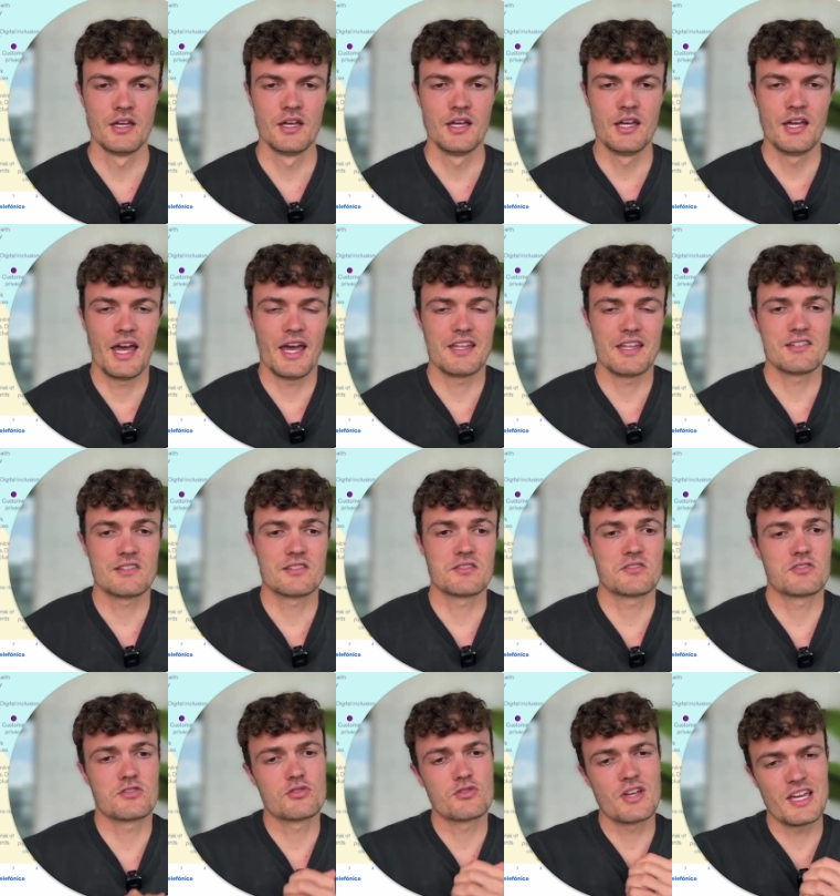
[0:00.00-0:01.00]
And
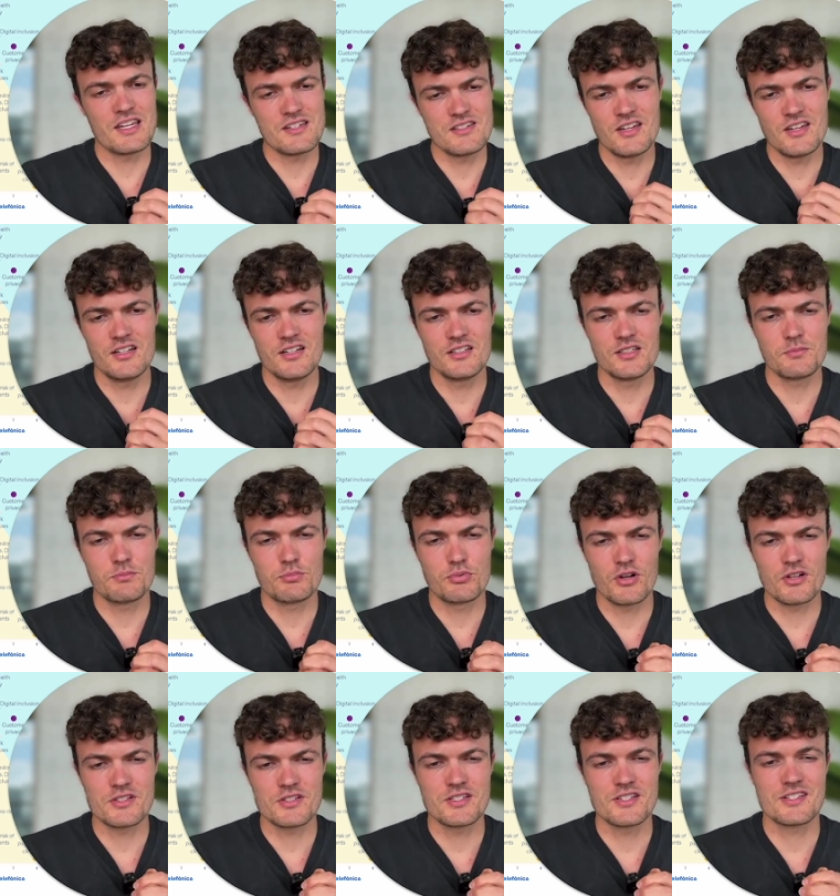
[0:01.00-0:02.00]
to get there, the
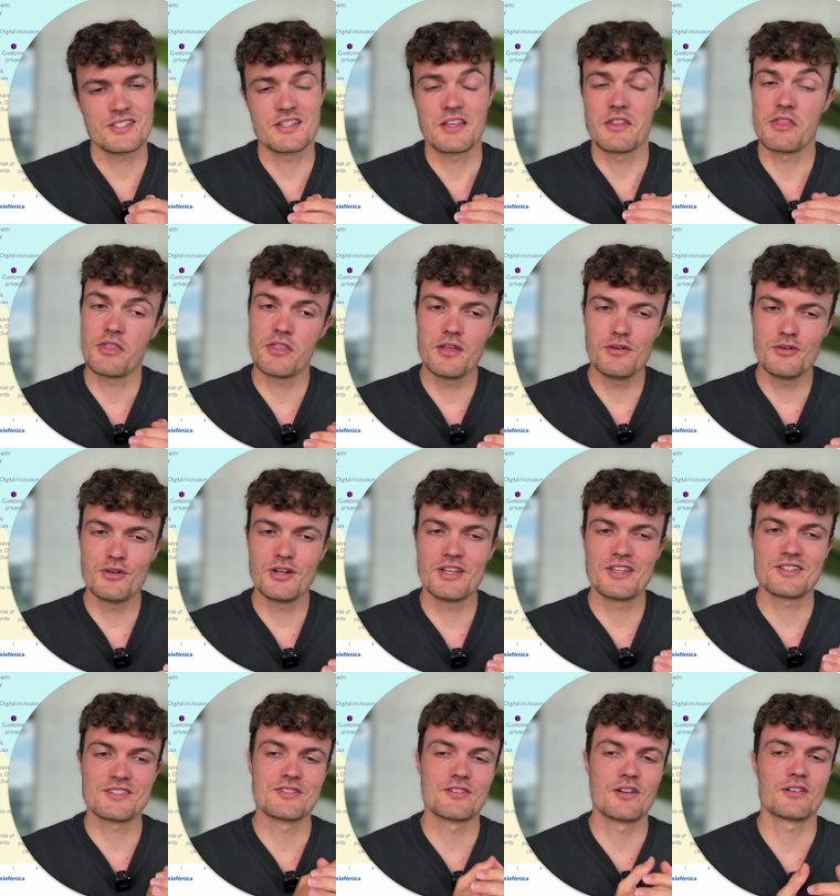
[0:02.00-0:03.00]
process in theory
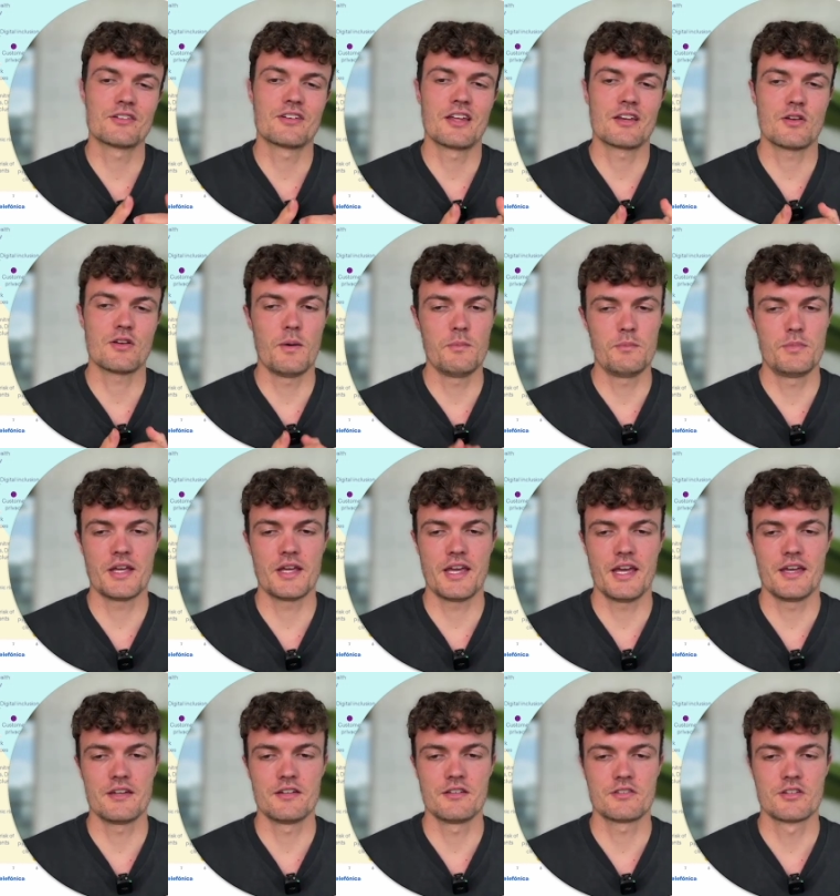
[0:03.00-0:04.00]
is not that
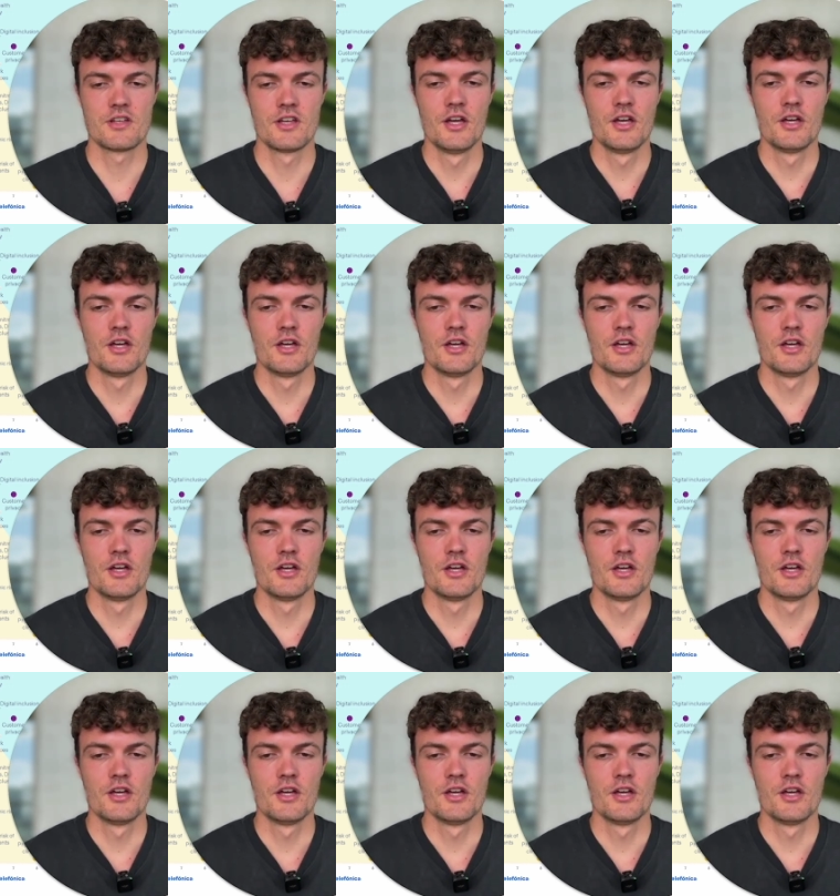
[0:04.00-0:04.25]
complicated.